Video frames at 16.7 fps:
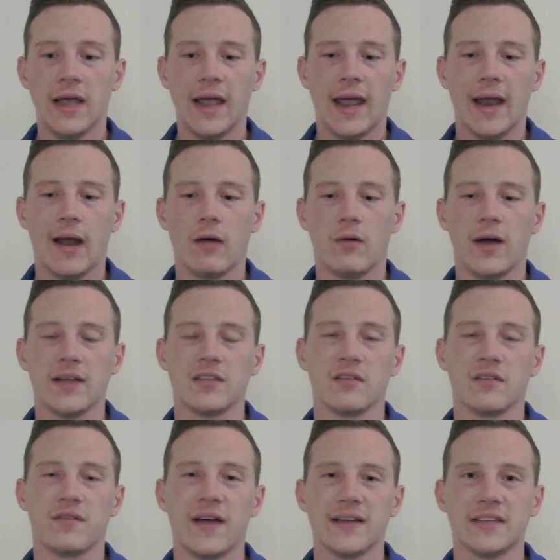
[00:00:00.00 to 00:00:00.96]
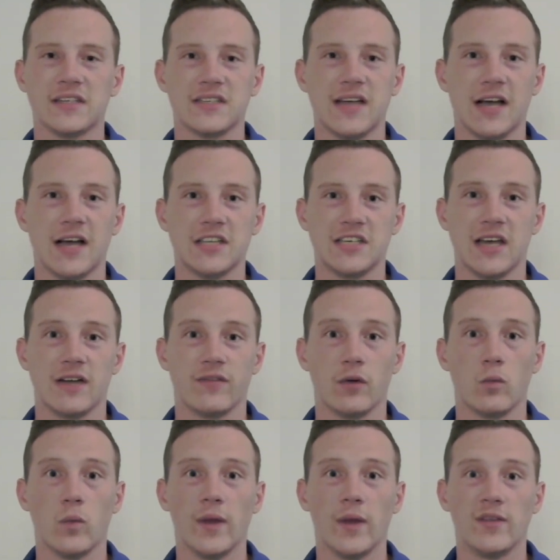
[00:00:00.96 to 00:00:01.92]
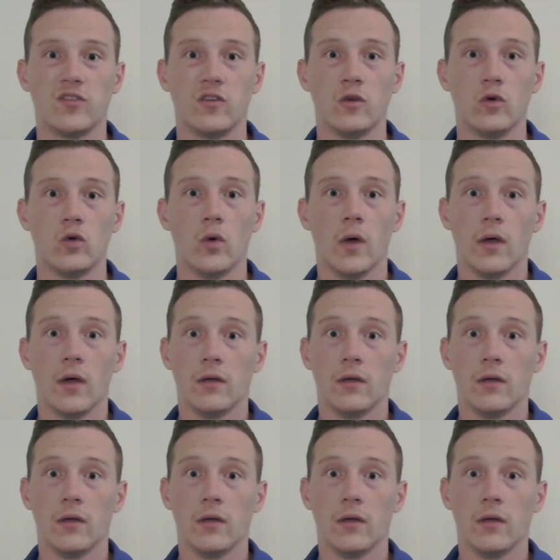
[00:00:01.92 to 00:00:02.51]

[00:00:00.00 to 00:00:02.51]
And I like the fact that Scott Satterfield went to,